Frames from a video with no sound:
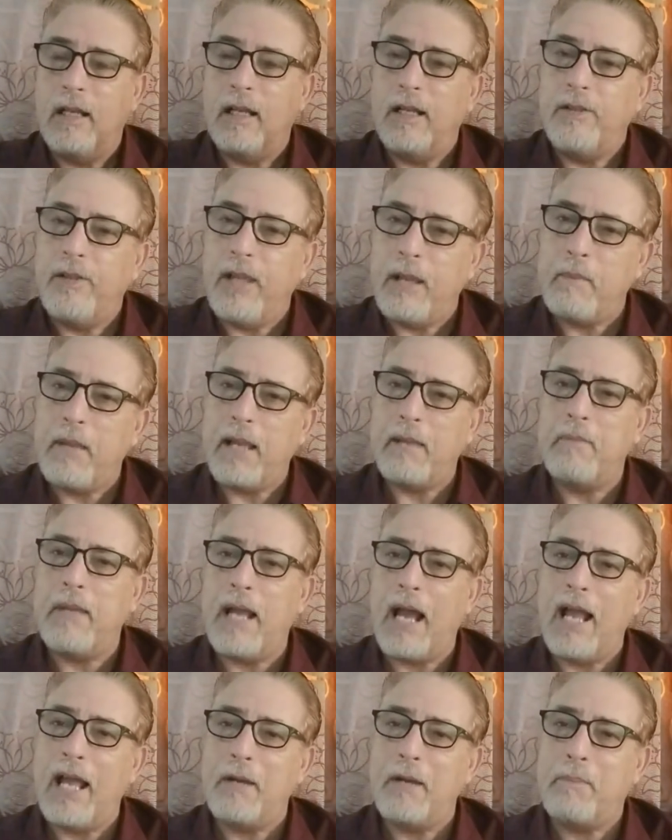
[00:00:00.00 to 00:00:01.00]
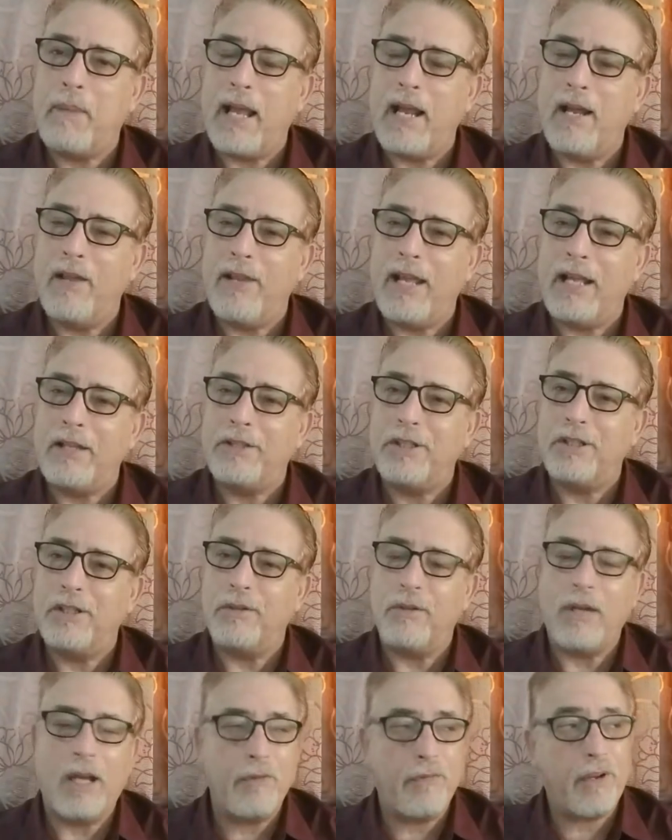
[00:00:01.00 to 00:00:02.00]
They made me, I had to pay on that too.
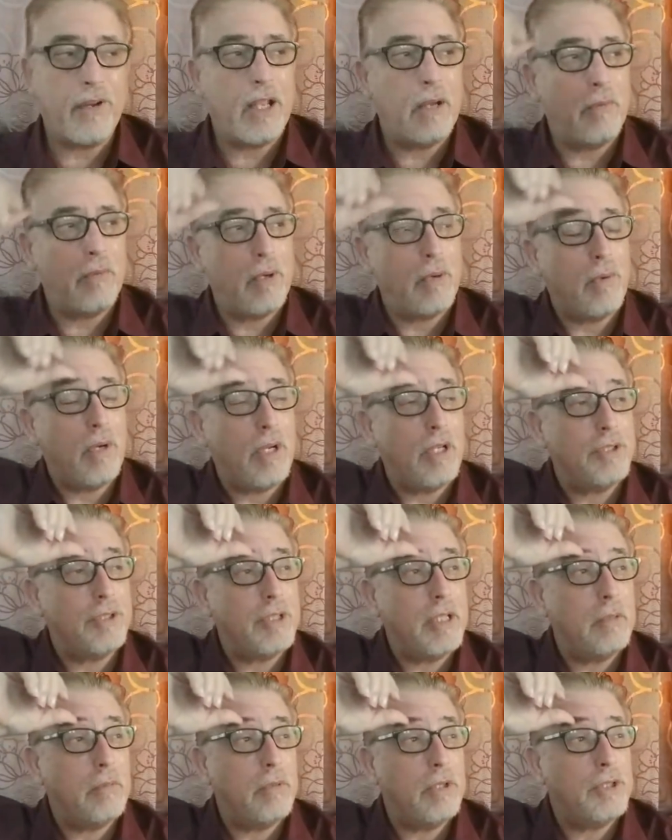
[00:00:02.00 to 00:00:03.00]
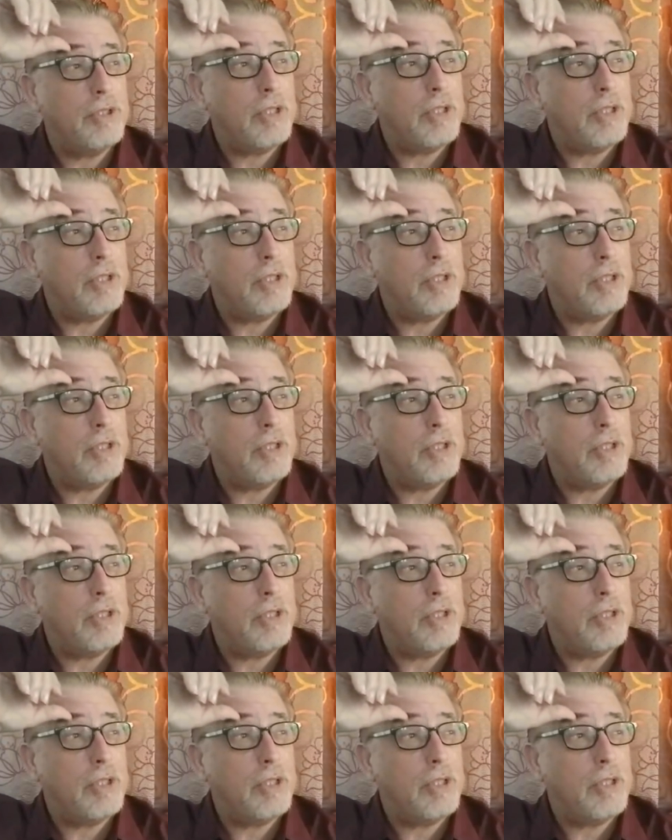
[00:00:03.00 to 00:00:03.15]
I forget what it was.